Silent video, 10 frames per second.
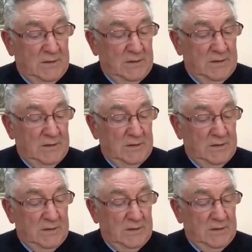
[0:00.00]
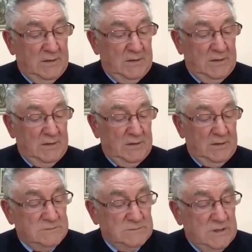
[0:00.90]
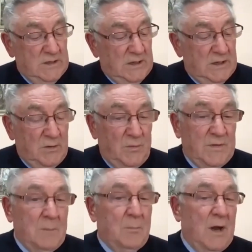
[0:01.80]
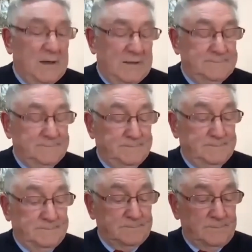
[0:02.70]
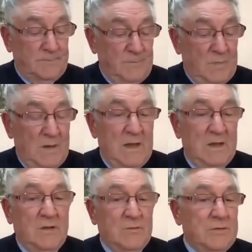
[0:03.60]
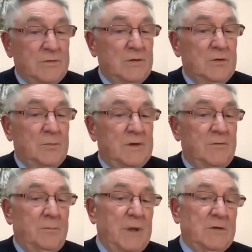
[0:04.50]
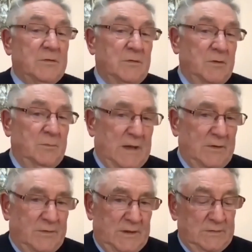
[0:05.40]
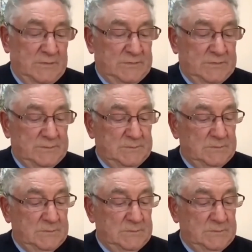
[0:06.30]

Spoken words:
And so with our brain, it gives us a little bit of a picture about things.